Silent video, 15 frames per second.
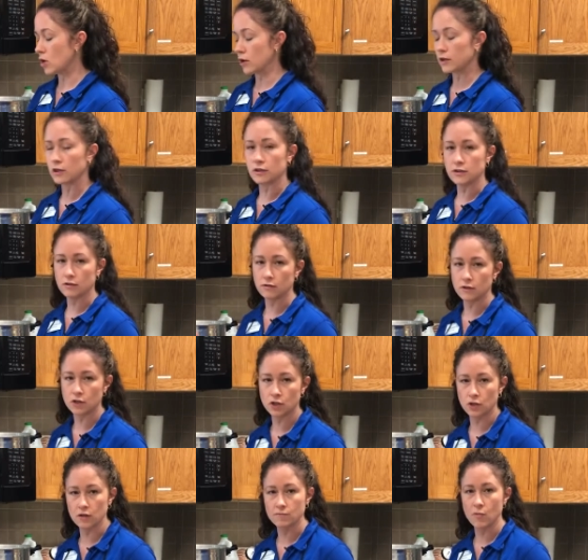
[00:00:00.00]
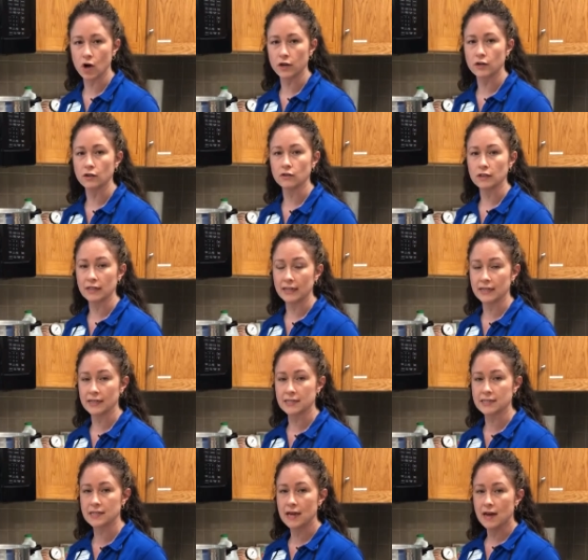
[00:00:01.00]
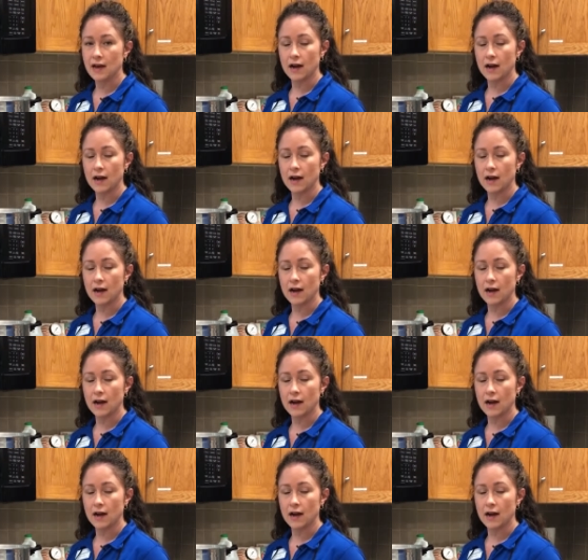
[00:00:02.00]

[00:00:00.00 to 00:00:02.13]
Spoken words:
marker so that you can mark your lids